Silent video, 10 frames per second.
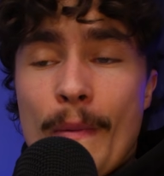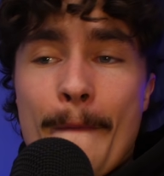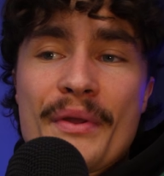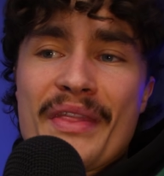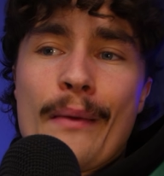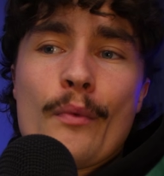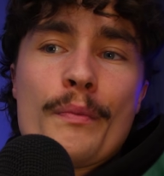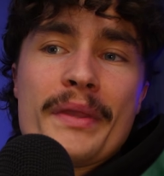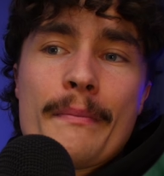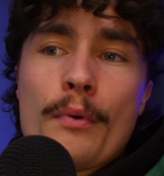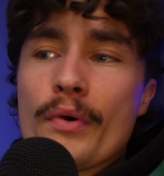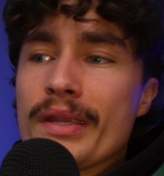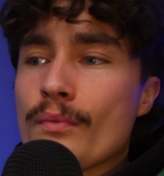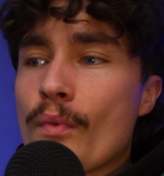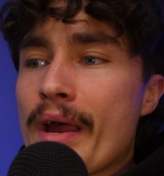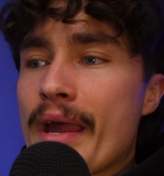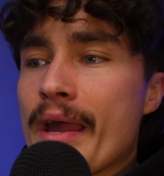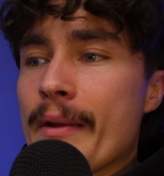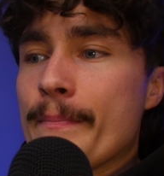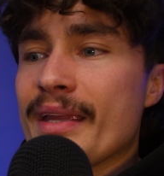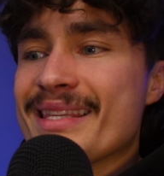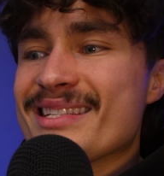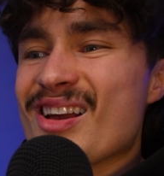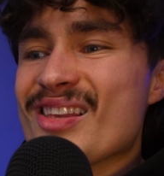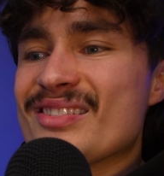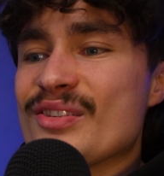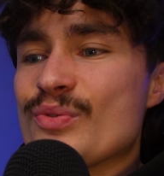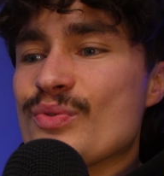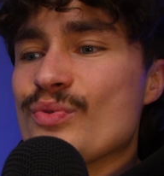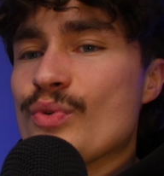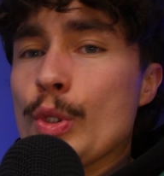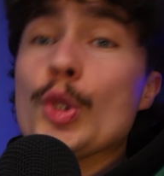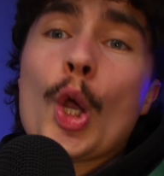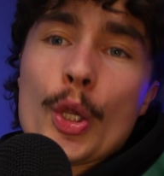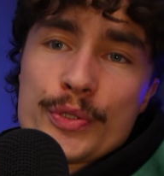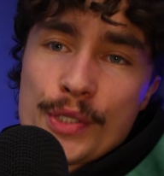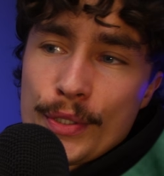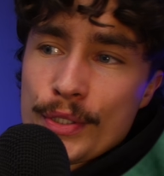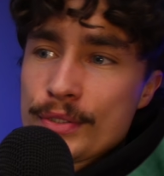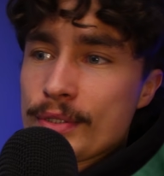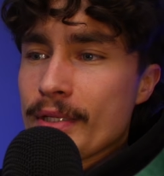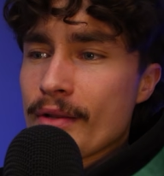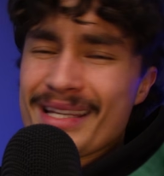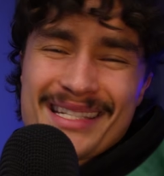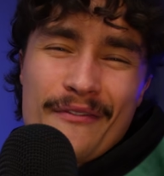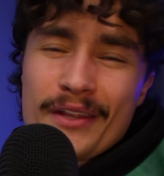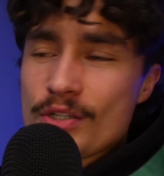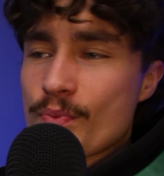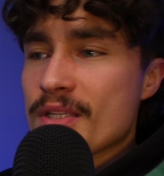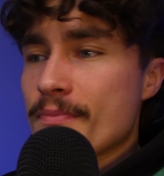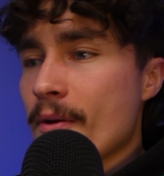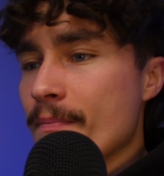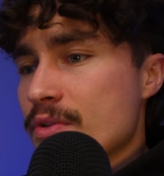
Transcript: but there will be a point where it starts to not look so good. There's definitely a sweet spot.